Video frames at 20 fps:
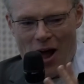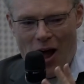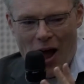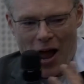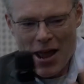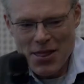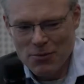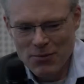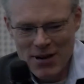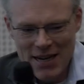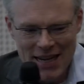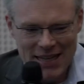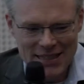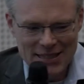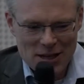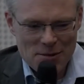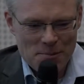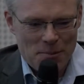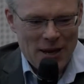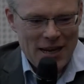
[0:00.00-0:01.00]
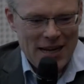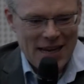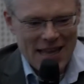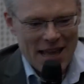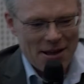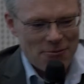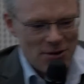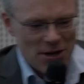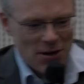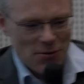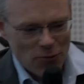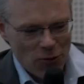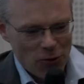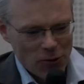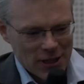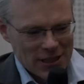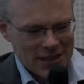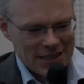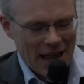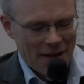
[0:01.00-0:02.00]
either we need to completely get rid of
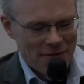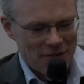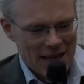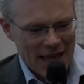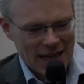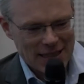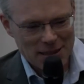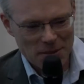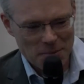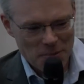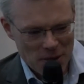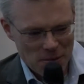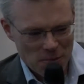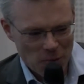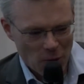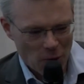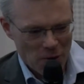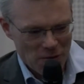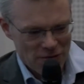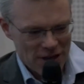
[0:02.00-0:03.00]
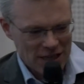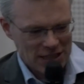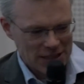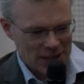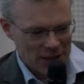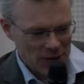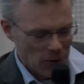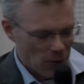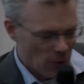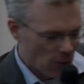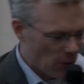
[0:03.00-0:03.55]
all the staff and get something more efficient,